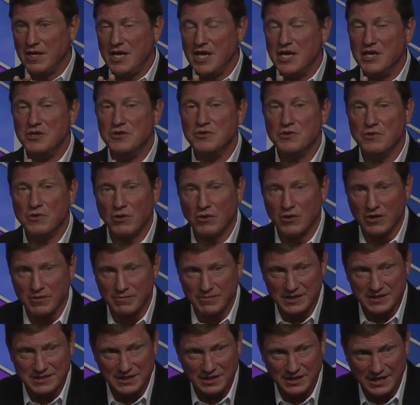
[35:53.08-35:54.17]

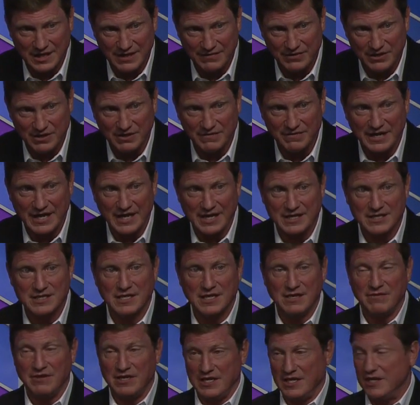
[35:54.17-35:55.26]
enormous level of
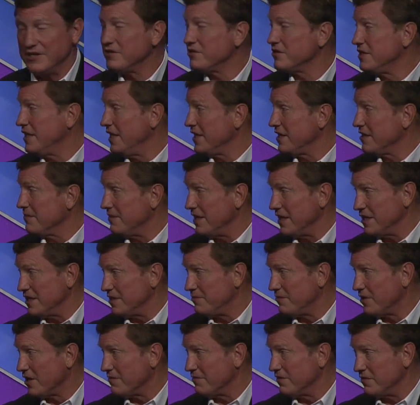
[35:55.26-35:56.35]
activity undertaken by the
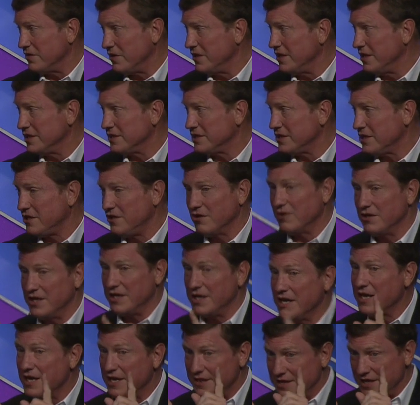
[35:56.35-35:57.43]
Department of Homeland Security.
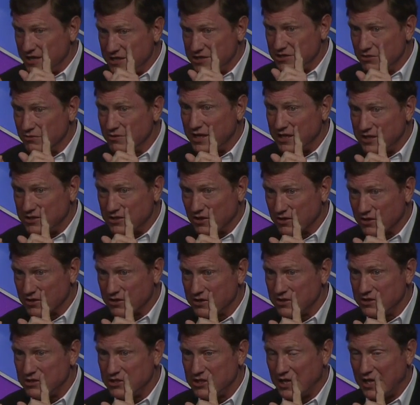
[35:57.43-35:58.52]
They do a darn
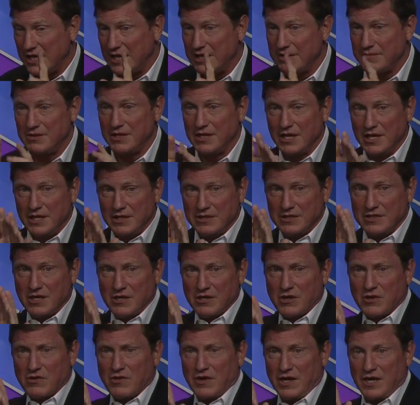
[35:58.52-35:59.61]
good job
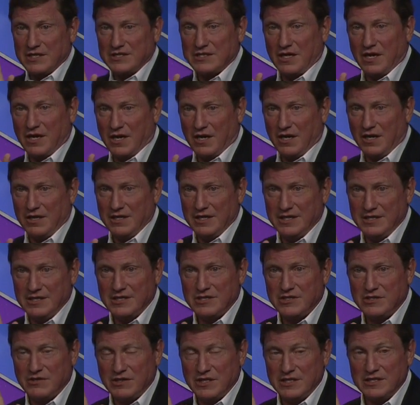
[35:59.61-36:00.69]
looking across all
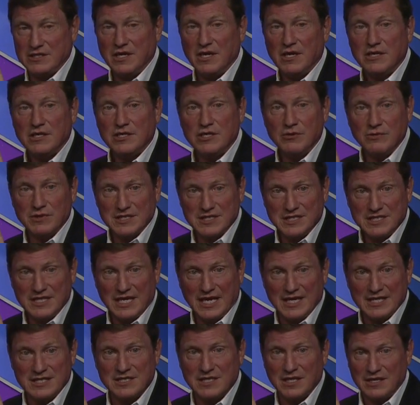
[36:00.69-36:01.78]
industries to
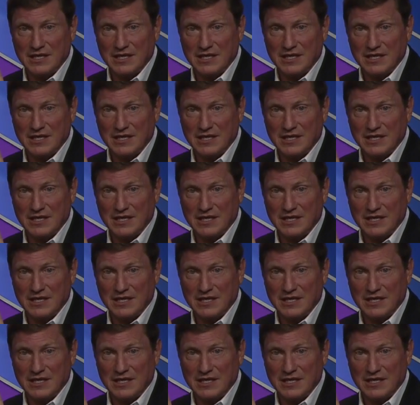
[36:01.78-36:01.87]
assess the